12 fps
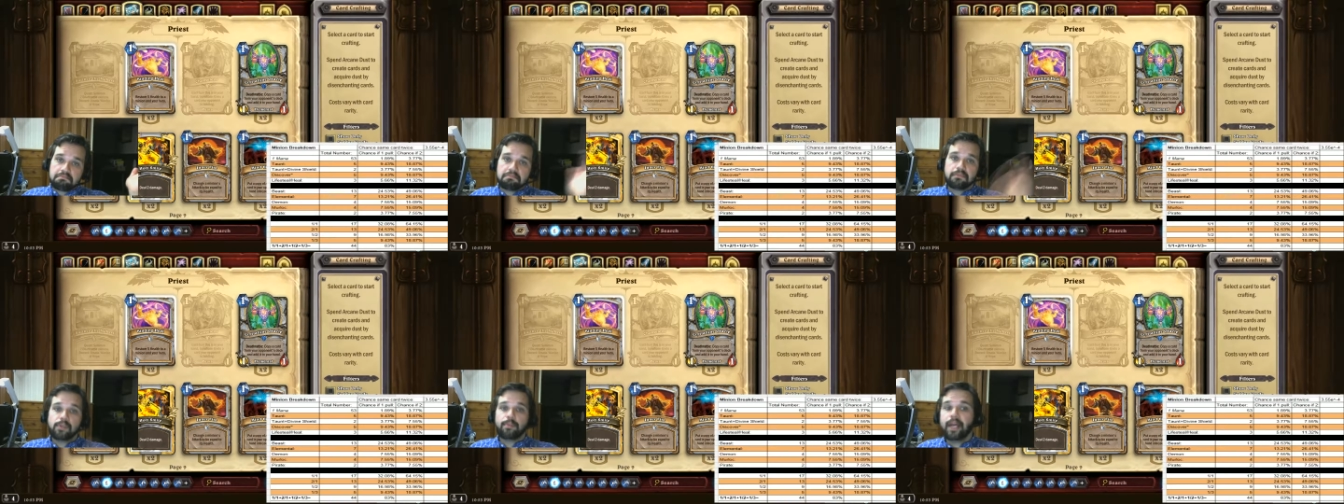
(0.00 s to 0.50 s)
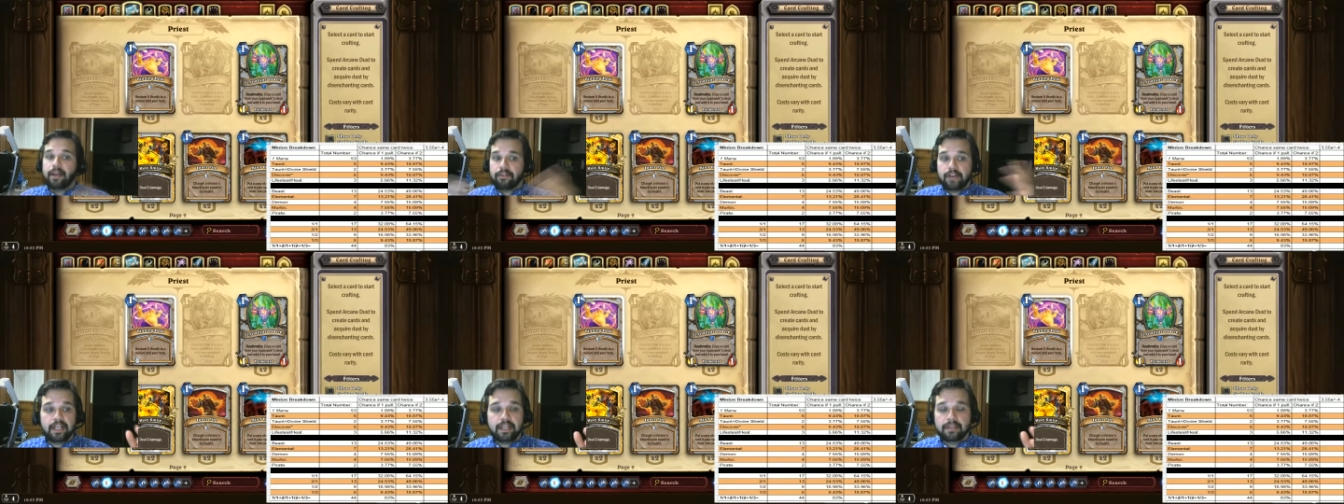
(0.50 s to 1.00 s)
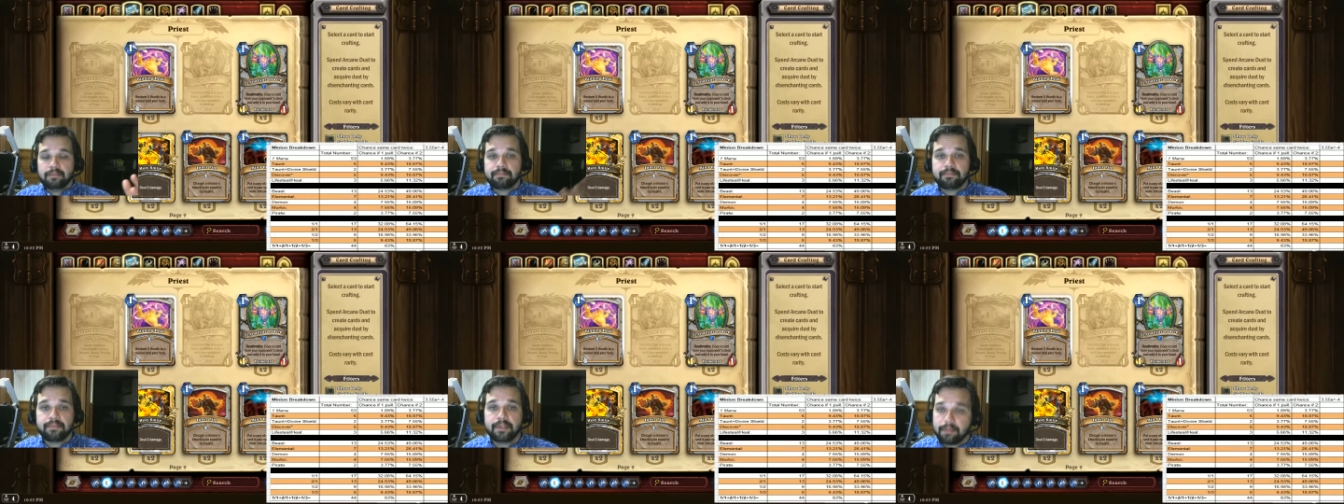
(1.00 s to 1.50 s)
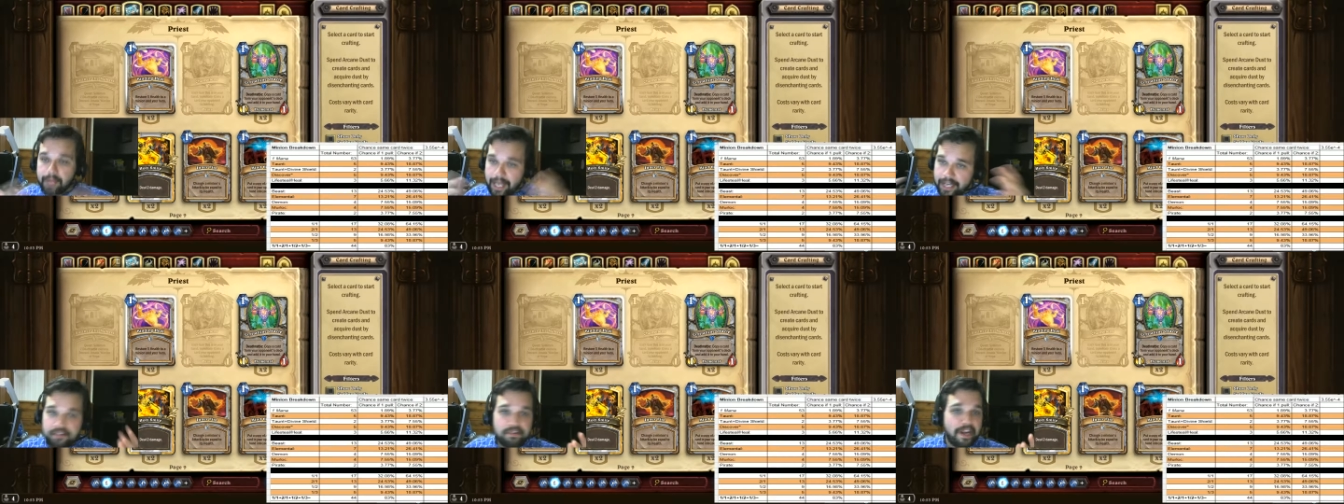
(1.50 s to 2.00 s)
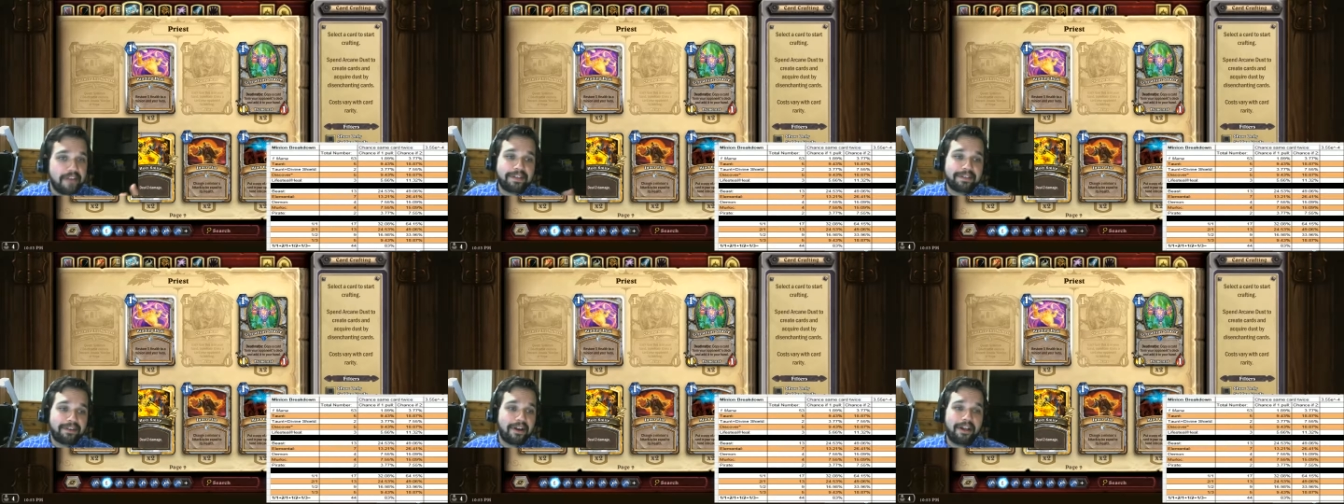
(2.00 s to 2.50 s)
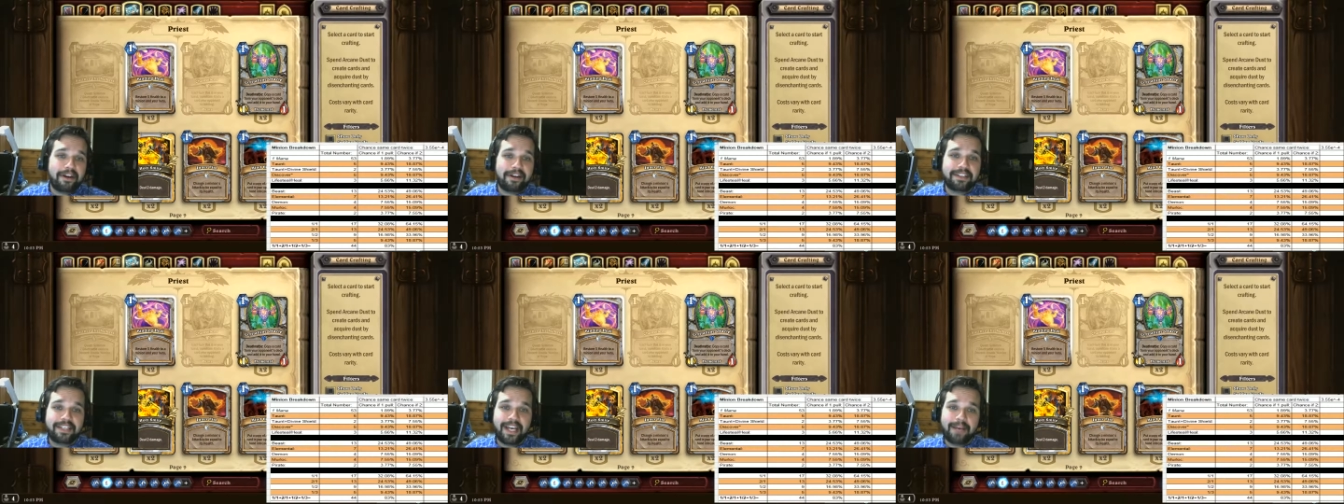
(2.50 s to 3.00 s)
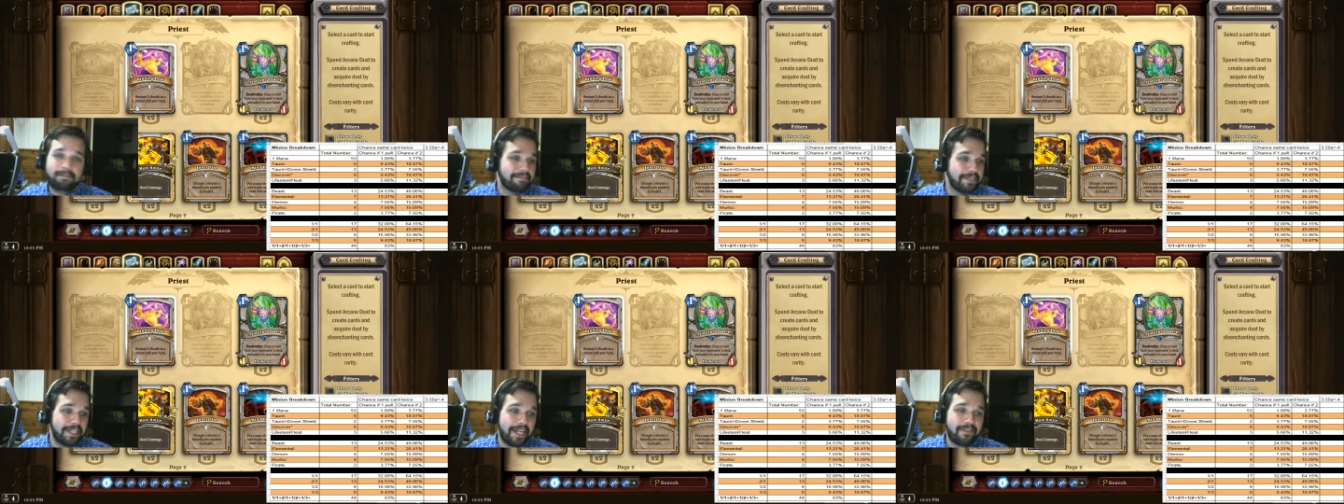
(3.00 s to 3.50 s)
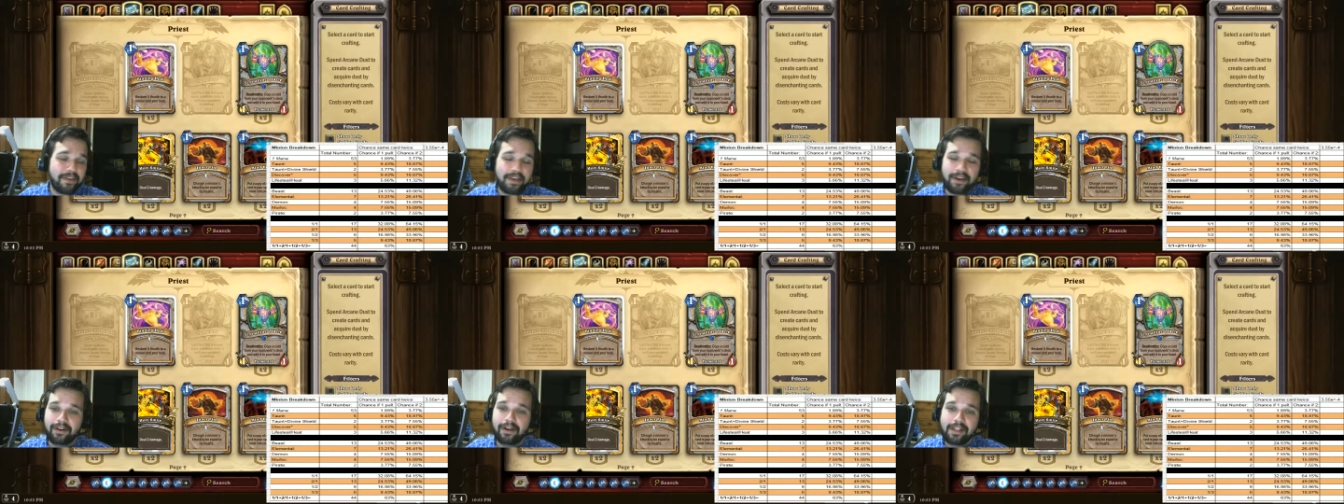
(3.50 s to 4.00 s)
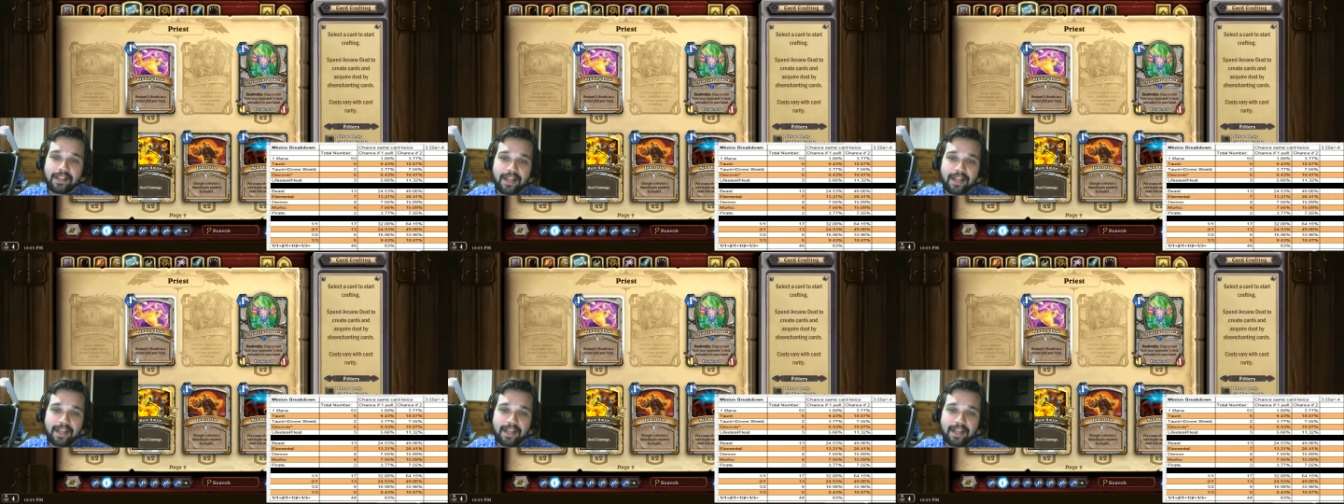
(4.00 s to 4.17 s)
You play Arena, you cast your Ravencaller all the time, you never know.